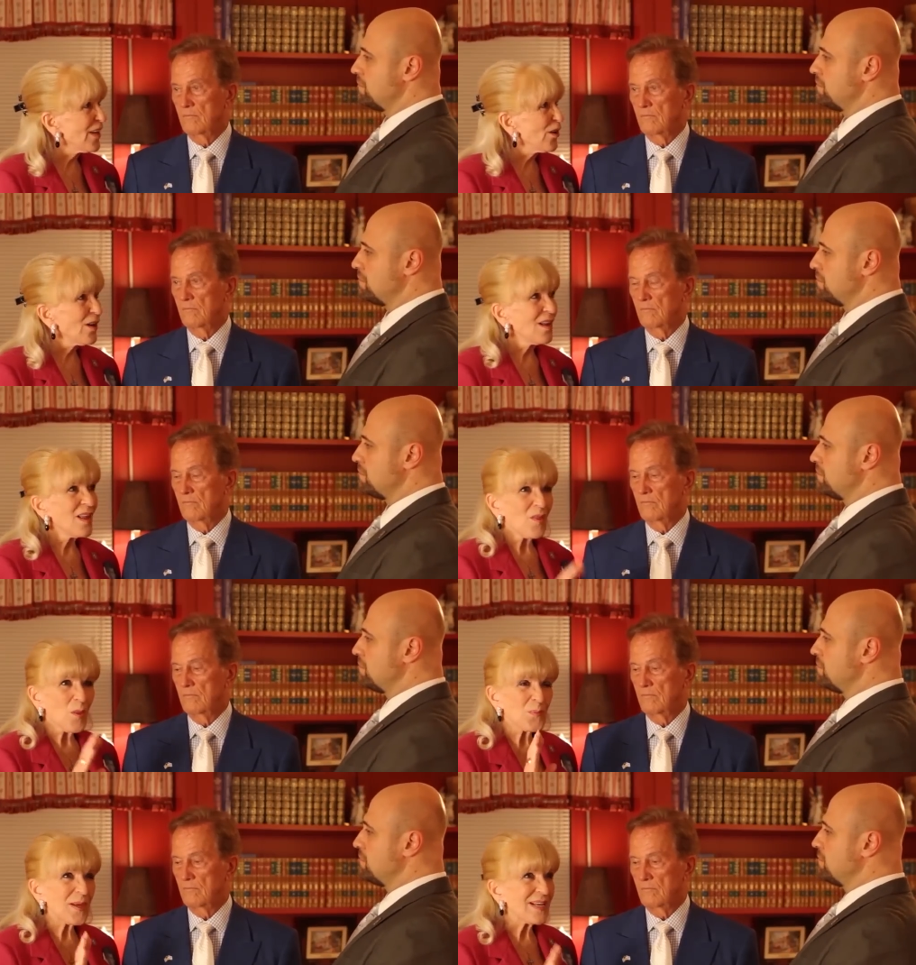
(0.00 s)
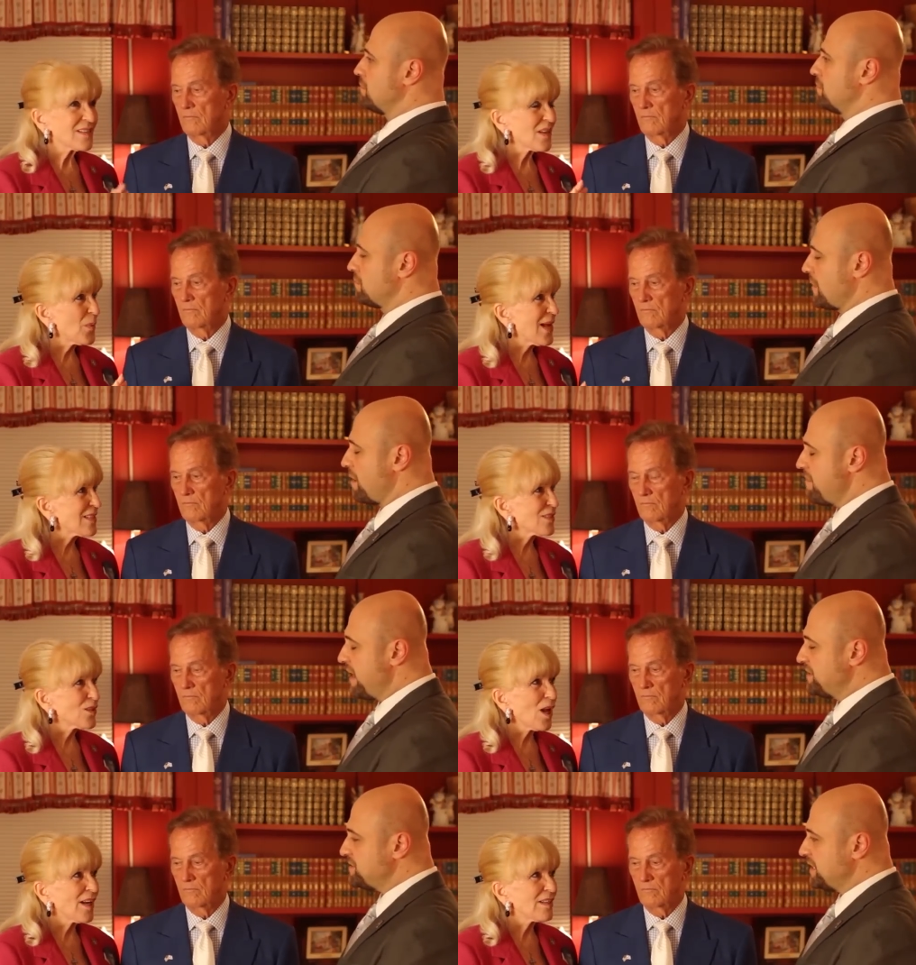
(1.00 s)
Speaker 1: fear. The peace that passes
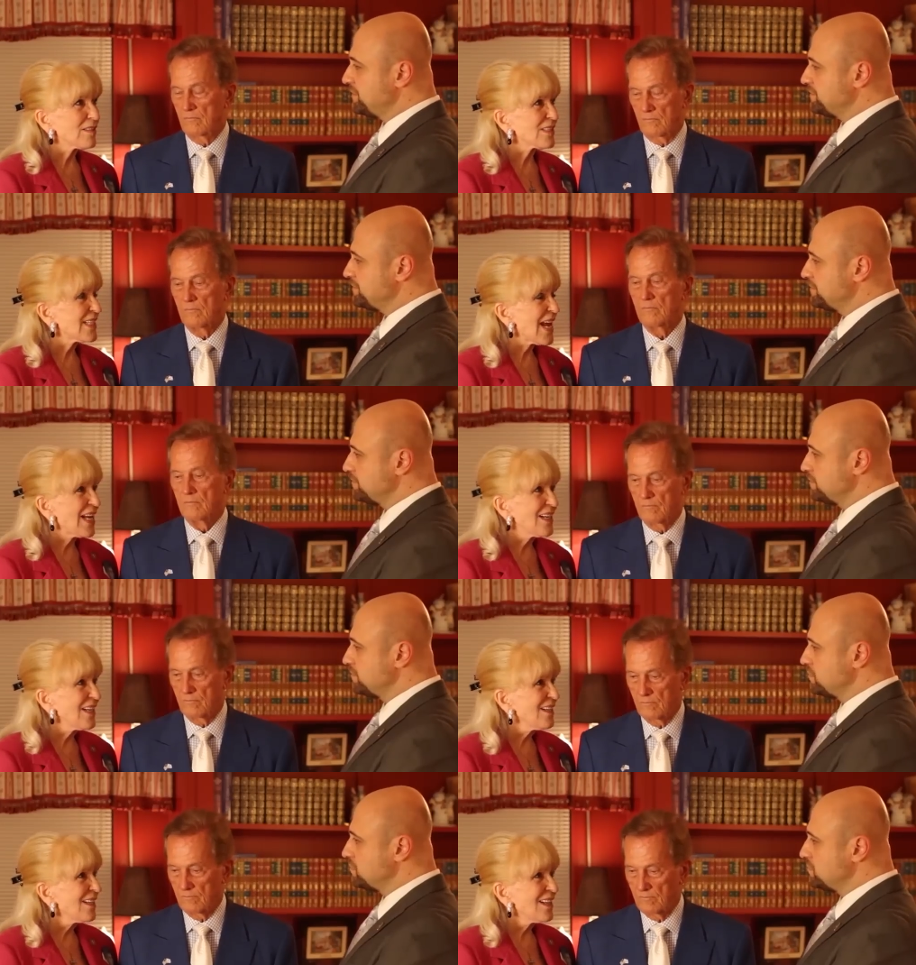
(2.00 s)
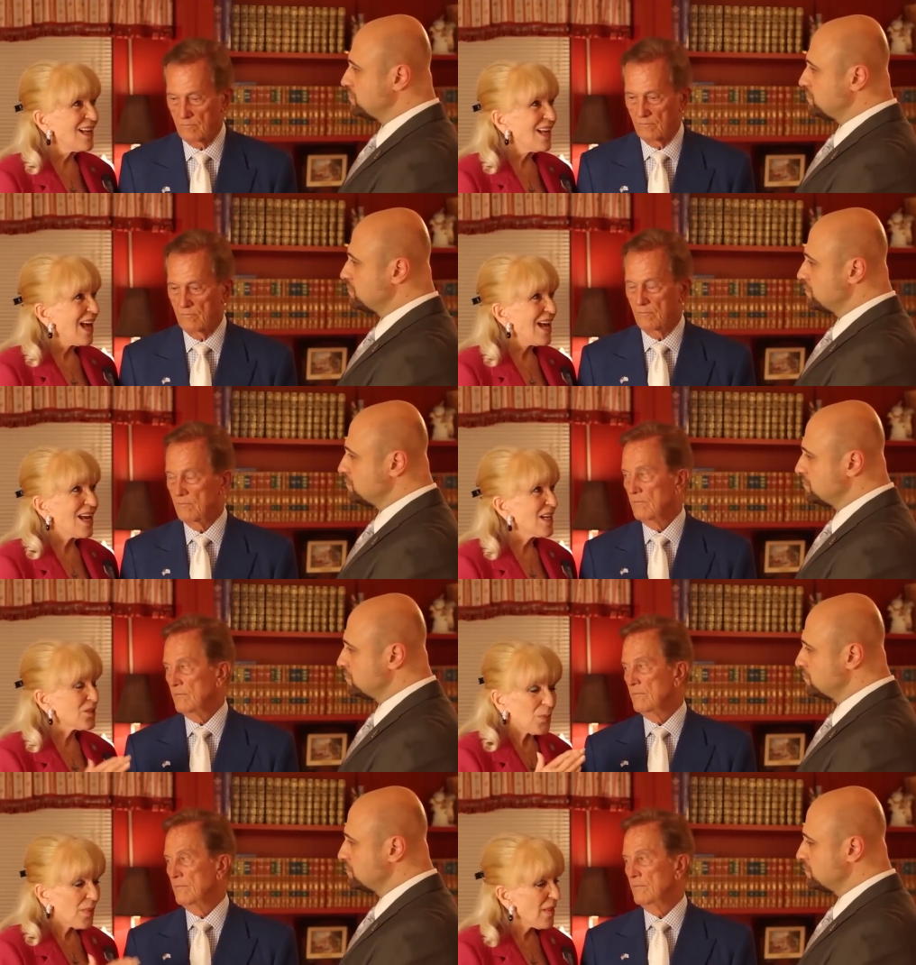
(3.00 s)
Amazing. all understanding. And it's
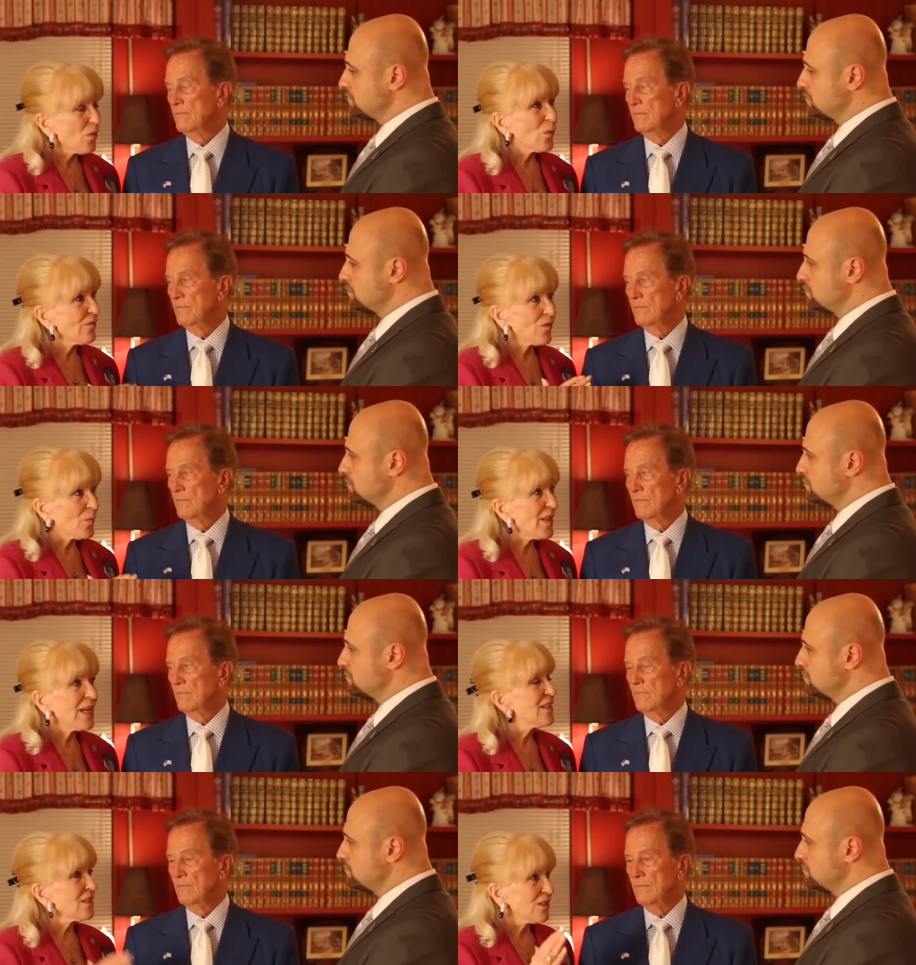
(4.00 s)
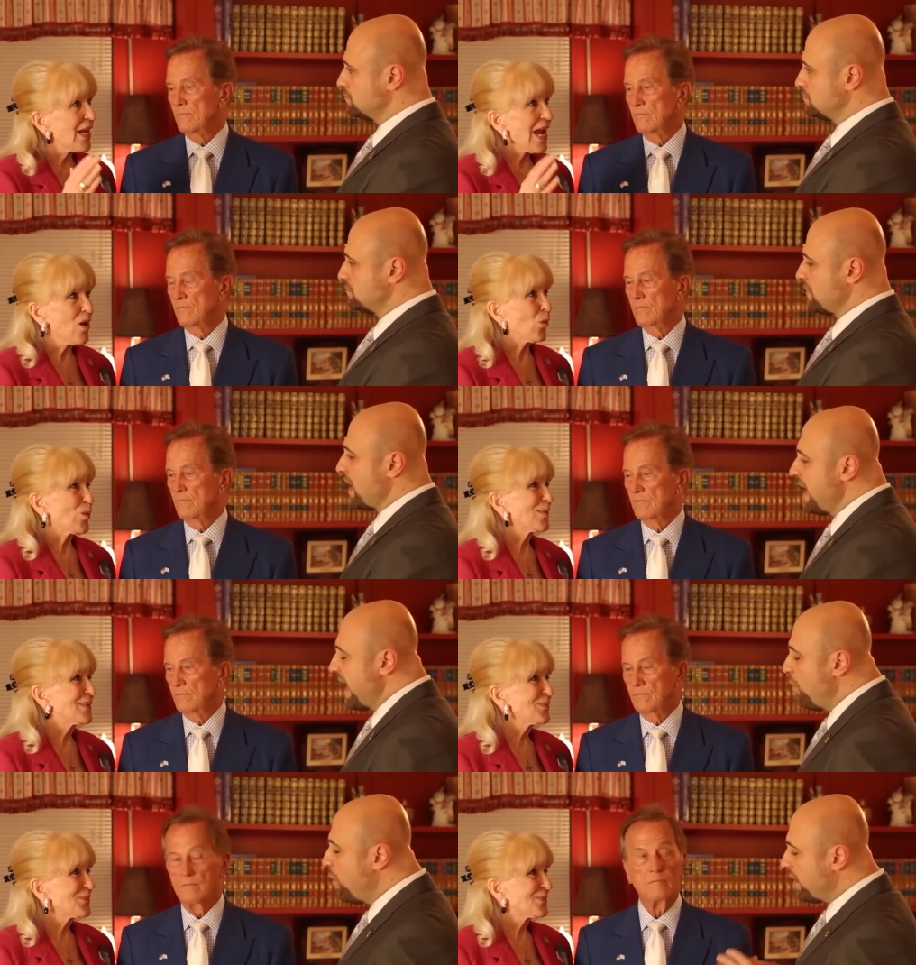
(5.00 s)
been that way from then till now.
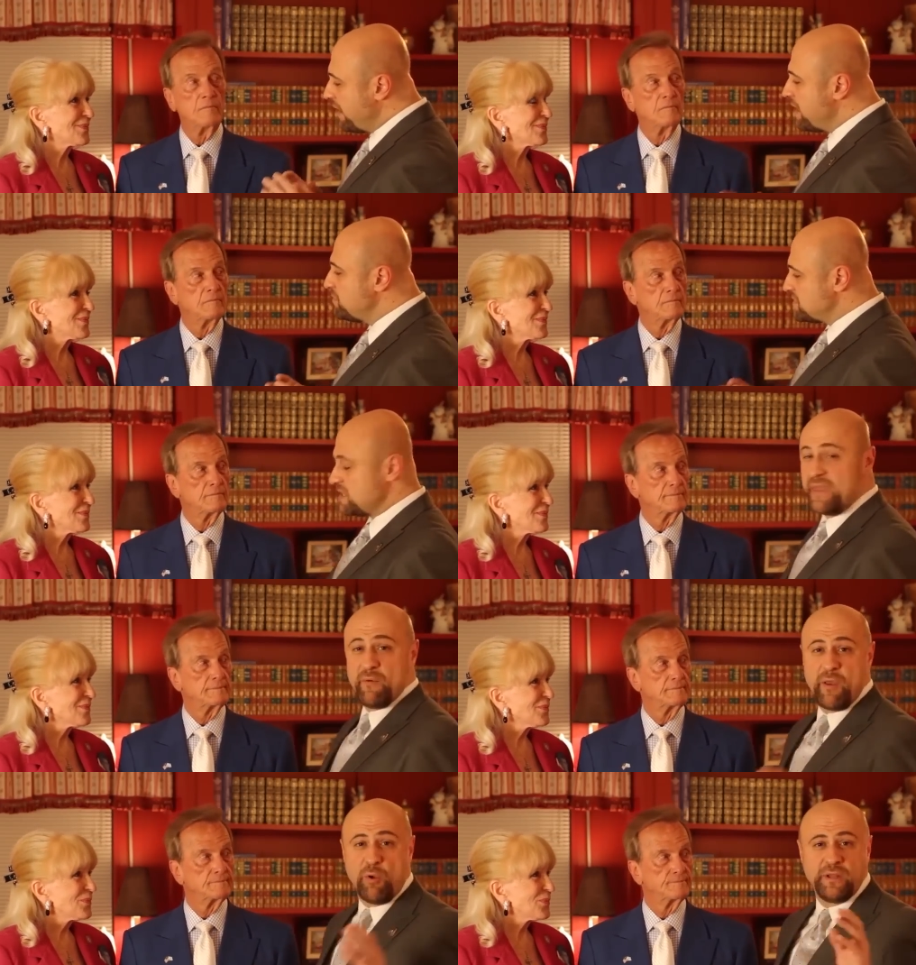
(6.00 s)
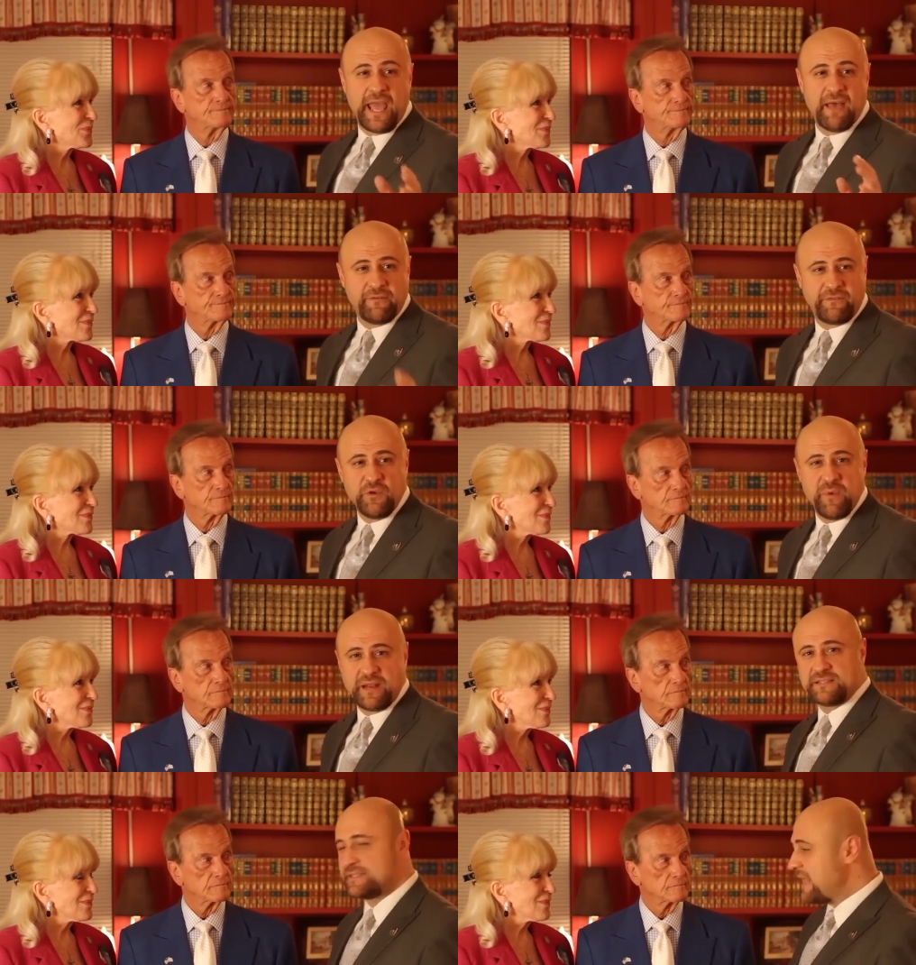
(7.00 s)
Speaker 2: And what comes to me, and we only have a few
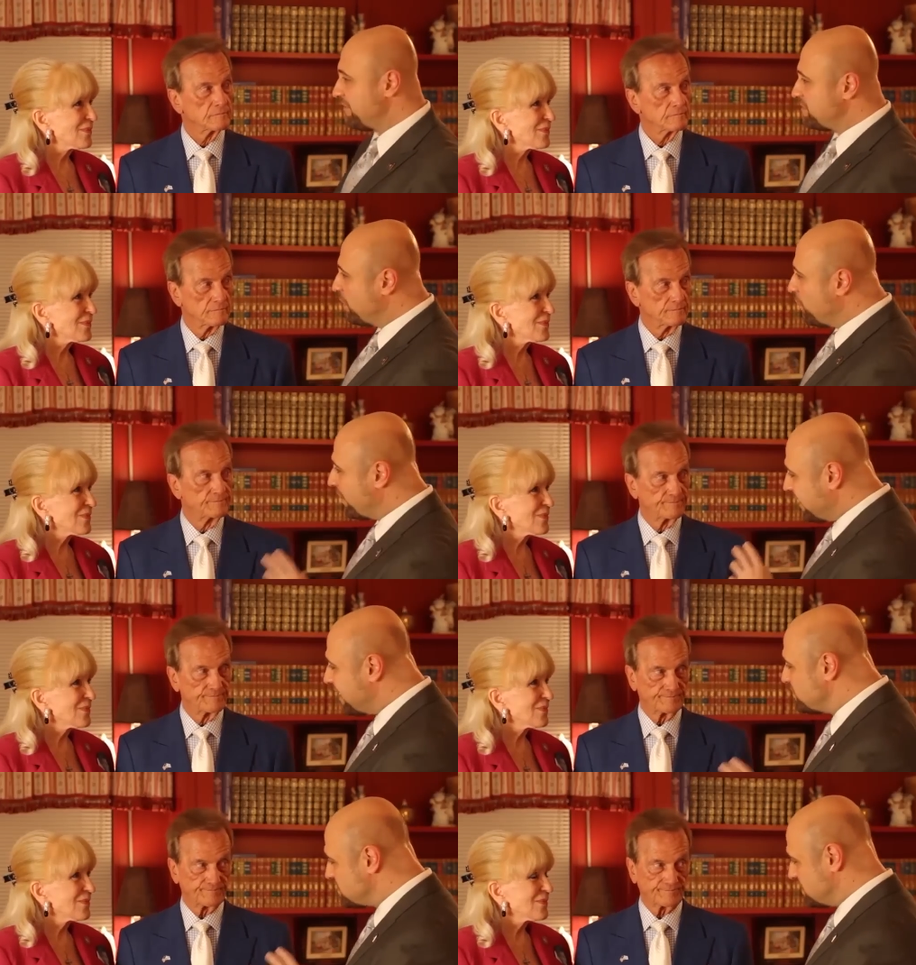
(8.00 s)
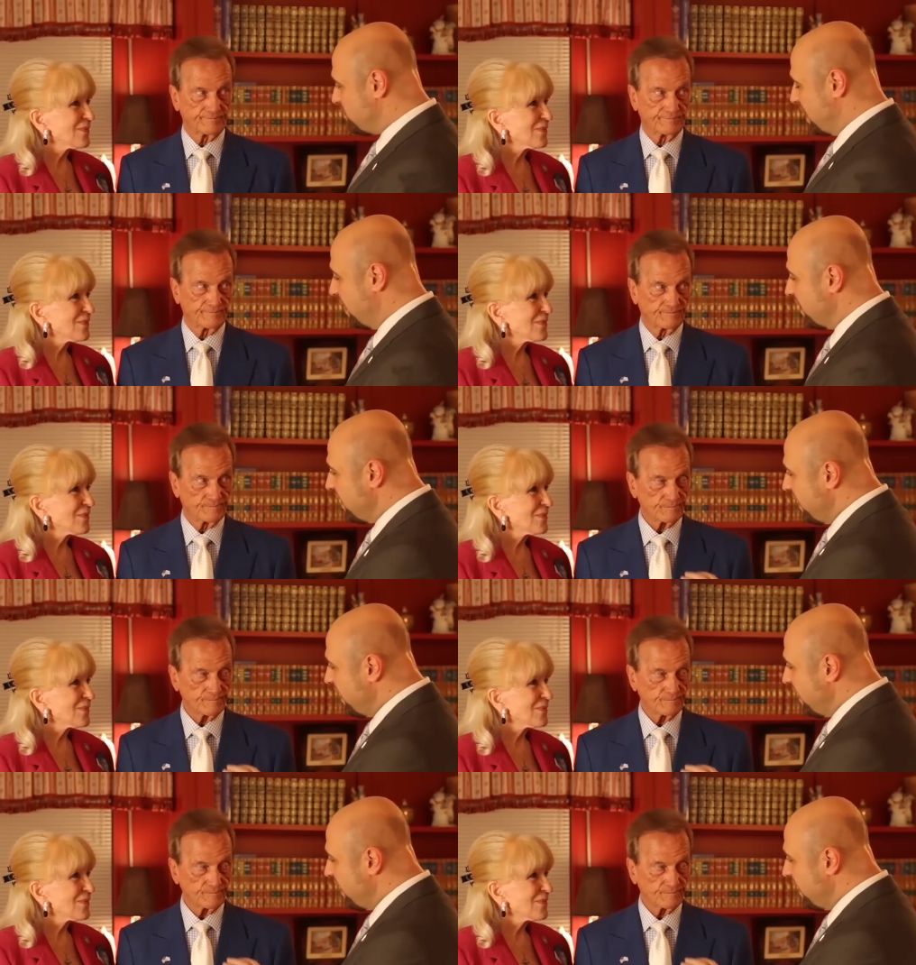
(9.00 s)
minutes left, but what comes to me